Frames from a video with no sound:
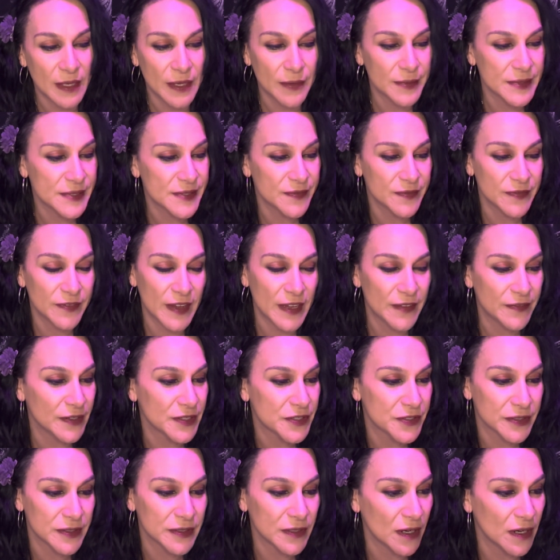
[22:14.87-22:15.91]
was
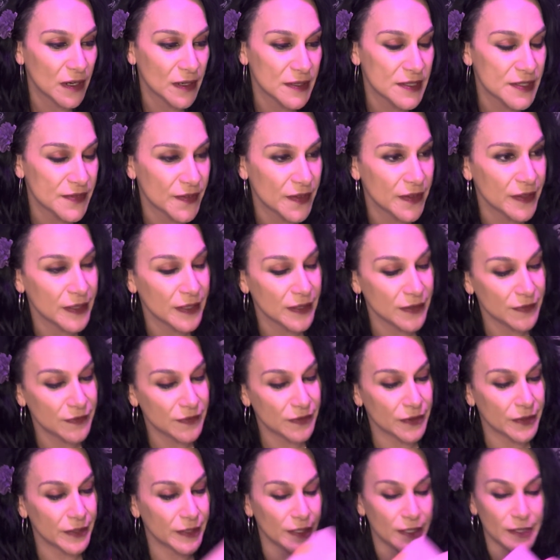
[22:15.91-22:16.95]
500 cards falling on the
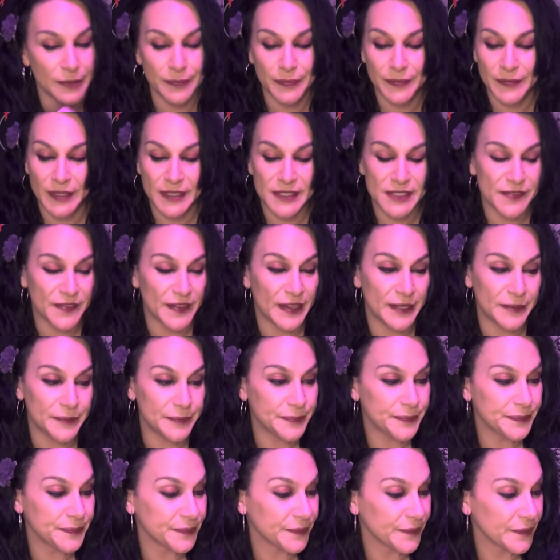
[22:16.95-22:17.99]
floor, y'all. It's fine.
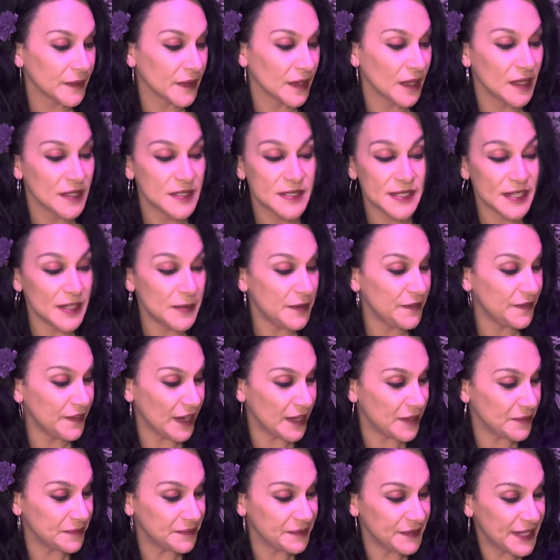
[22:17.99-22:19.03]
It's gonna be
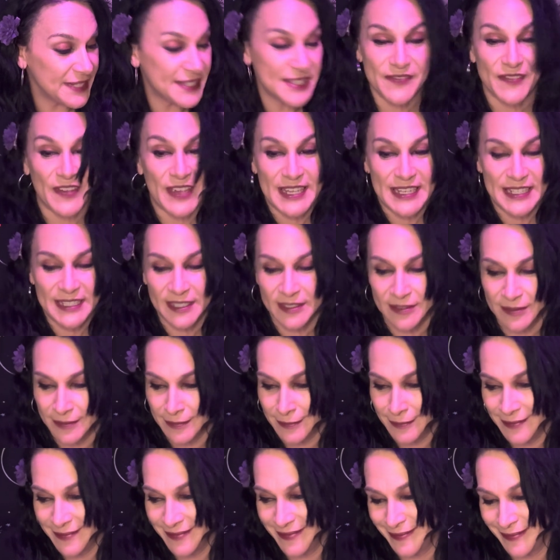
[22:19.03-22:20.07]
fun. It's fine.
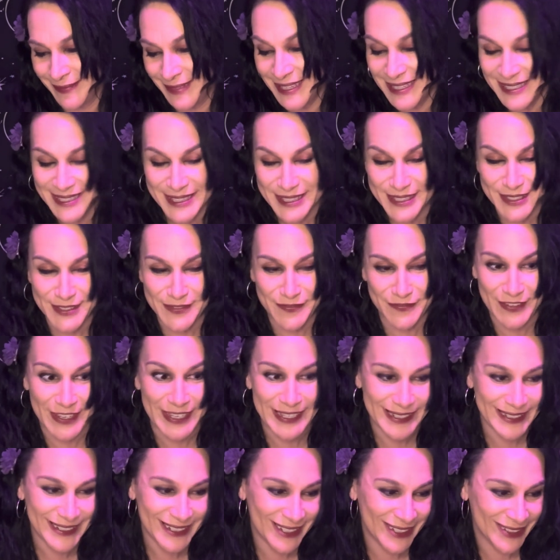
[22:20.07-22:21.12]
It's
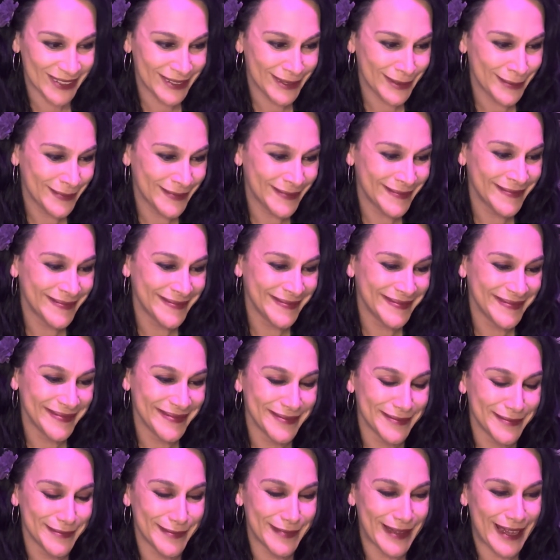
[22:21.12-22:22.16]
fine.
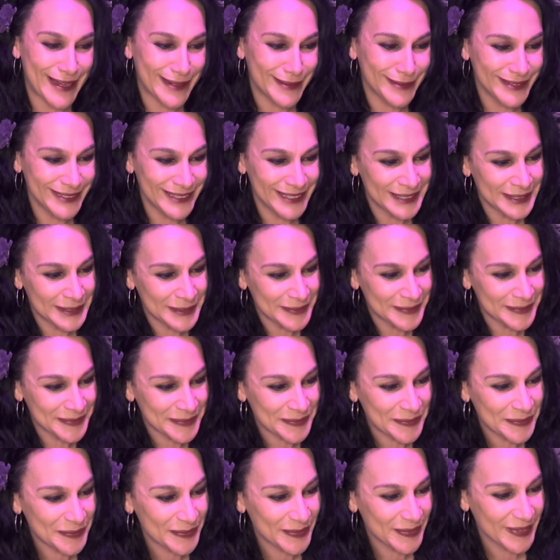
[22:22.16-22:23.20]
Wow.
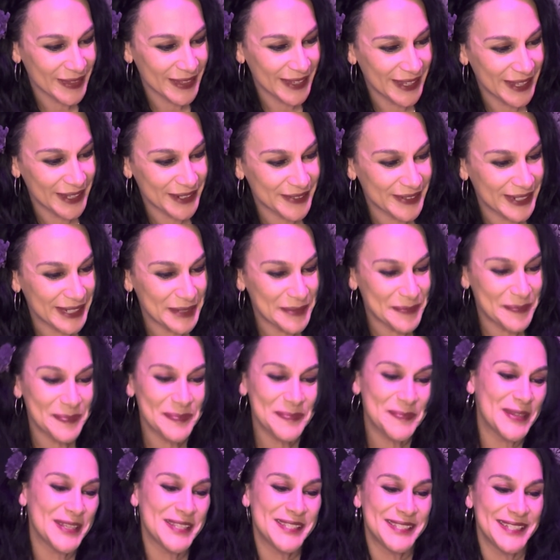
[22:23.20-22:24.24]
All right.
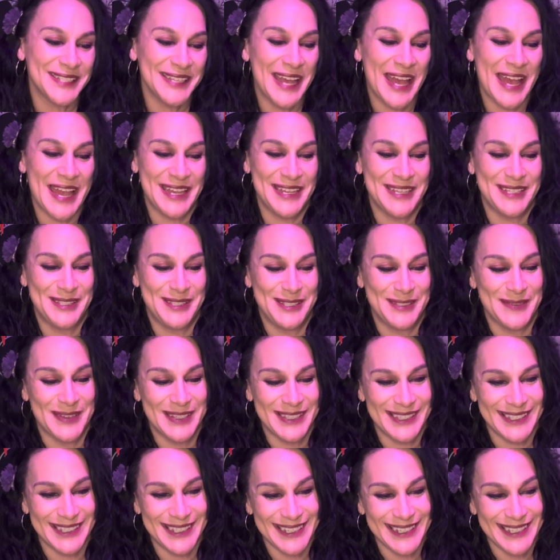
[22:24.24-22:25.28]
Best and highest
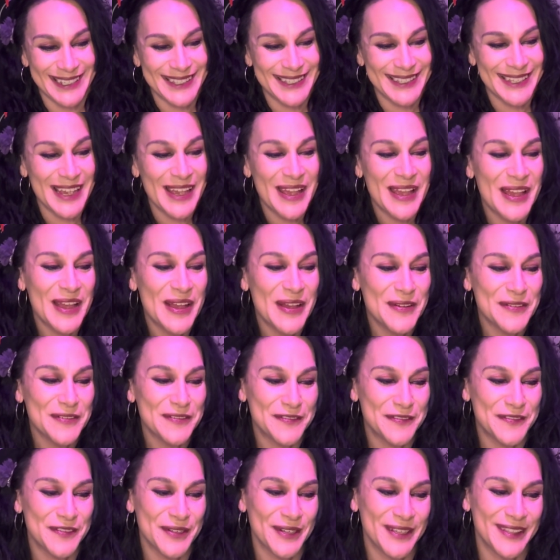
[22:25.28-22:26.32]
messages
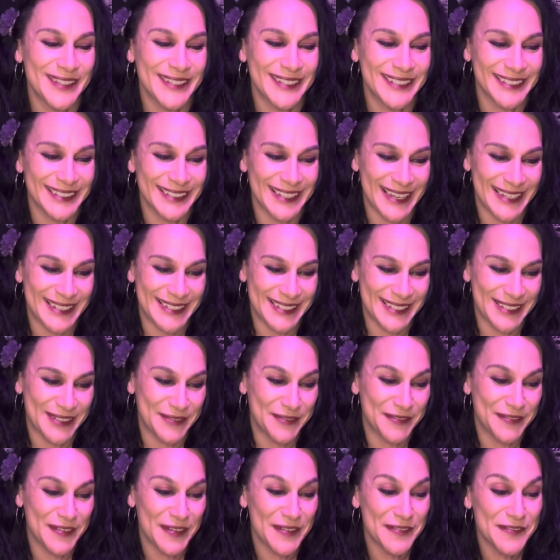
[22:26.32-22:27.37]
for the
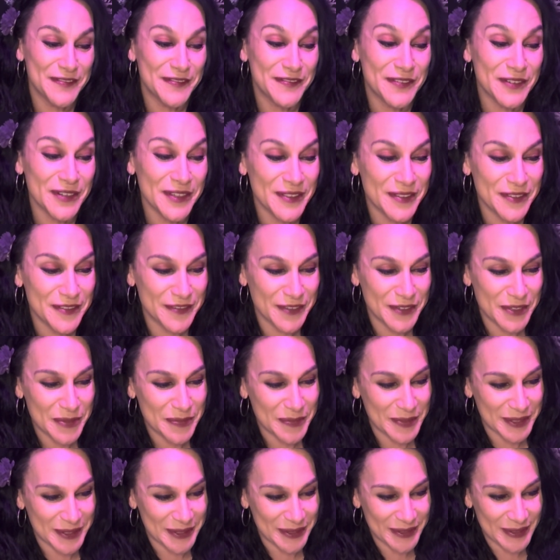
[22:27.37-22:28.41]
collective, for the full
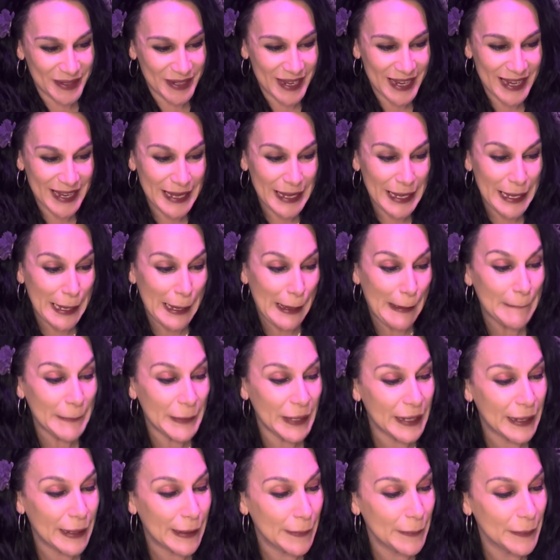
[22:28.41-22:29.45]
moon
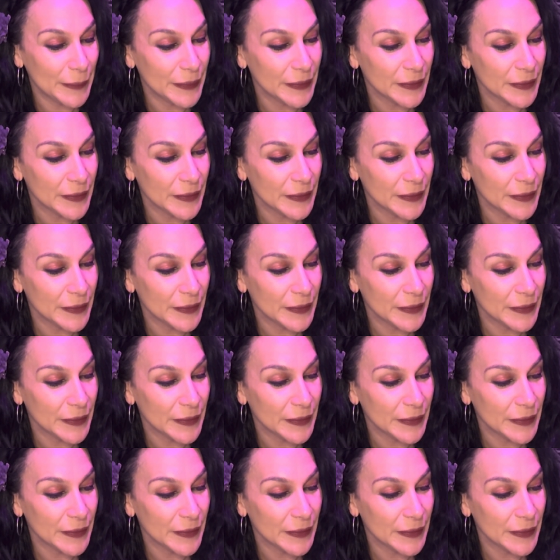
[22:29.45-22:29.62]
coming up